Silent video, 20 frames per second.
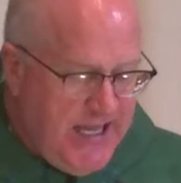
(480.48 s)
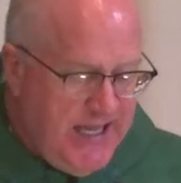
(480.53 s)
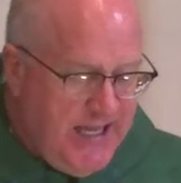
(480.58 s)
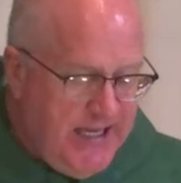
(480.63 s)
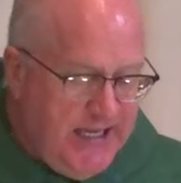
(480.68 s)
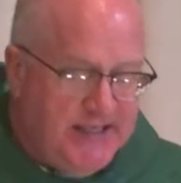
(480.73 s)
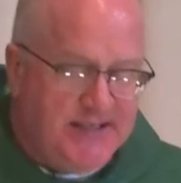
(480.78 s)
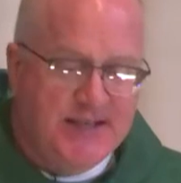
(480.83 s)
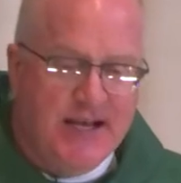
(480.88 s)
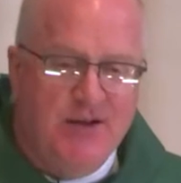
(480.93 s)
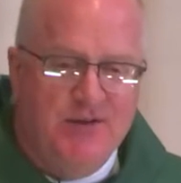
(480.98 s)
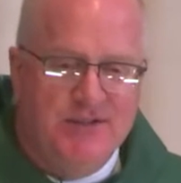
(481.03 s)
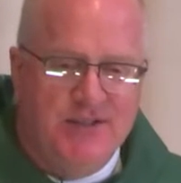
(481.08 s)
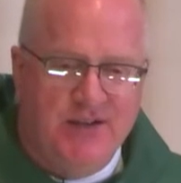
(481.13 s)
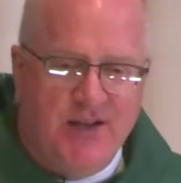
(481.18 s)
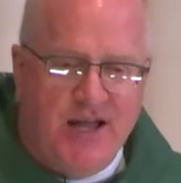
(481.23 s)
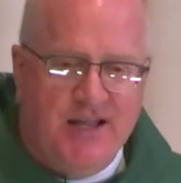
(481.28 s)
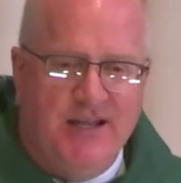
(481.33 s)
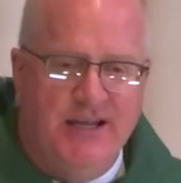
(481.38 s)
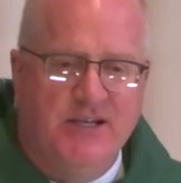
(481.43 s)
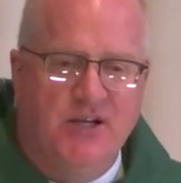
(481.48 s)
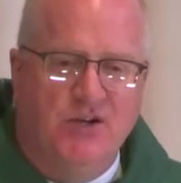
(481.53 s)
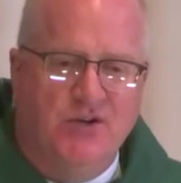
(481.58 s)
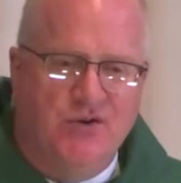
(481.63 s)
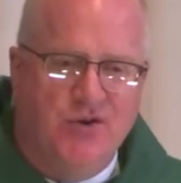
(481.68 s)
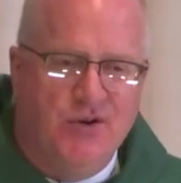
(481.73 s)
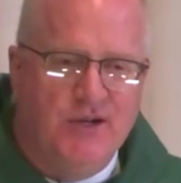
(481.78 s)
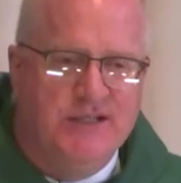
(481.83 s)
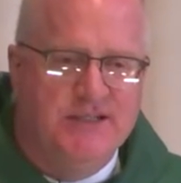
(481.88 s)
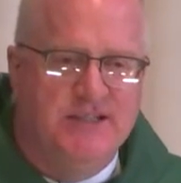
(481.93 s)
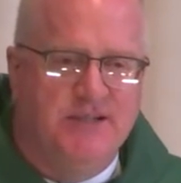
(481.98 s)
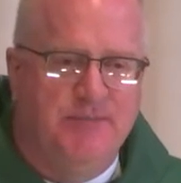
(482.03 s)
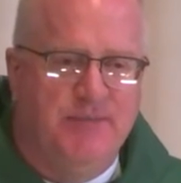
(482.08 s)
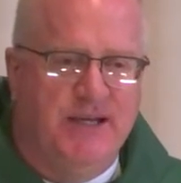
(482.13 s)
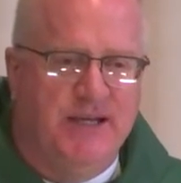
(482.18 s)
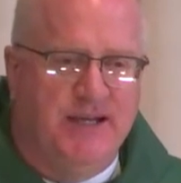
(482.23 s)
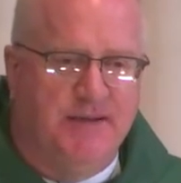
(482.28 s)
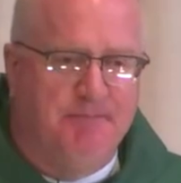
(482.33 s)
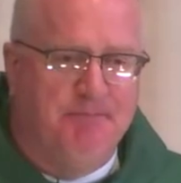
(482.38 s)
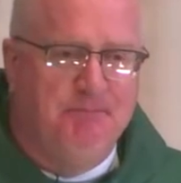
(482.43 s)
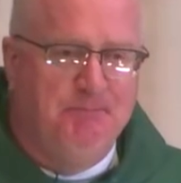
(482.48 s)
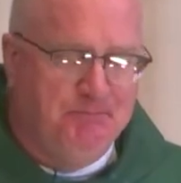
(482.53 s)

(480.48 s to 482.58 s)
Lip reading: He sounds a lot like a crook to me.